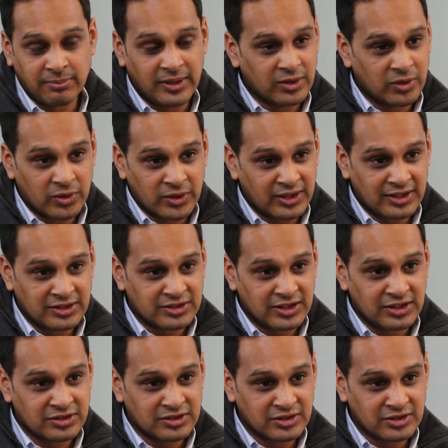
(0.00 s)
a big
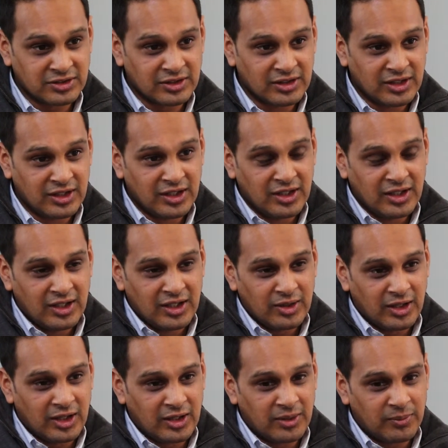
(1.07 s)
organisation,
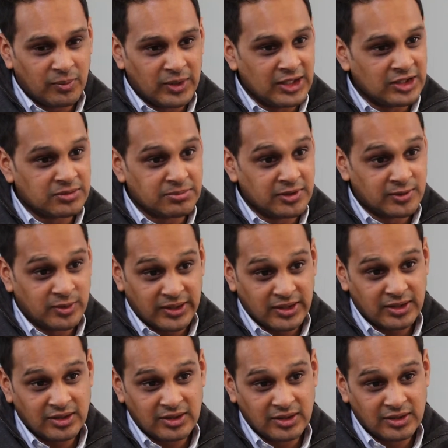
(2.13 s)
we need to move
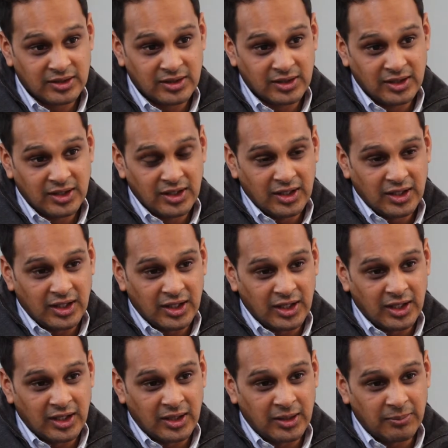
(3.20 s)
quicker,
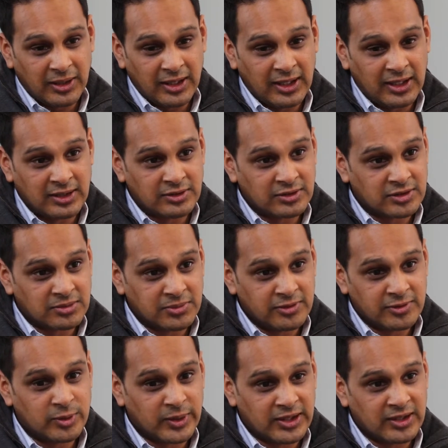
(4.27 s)
and to move
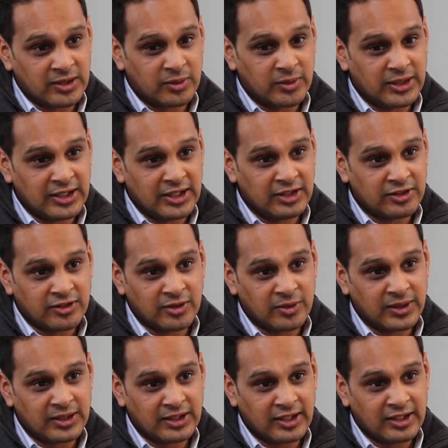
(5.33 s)
quicker we need
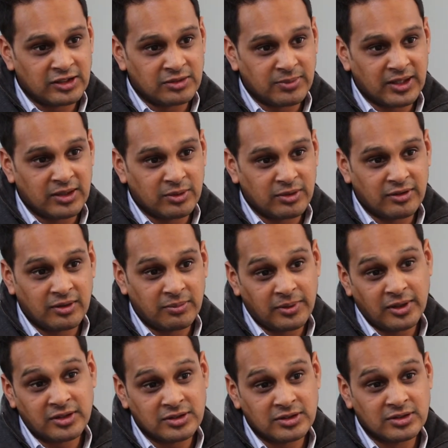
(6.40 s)
to engage better with third
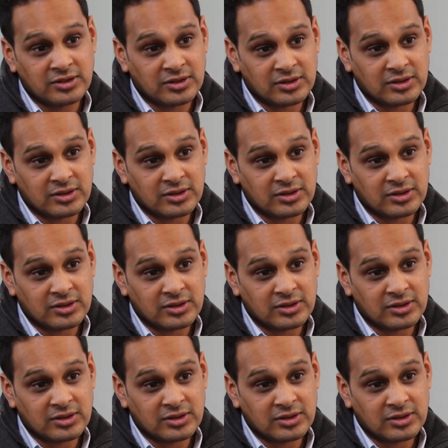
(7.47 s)
parties.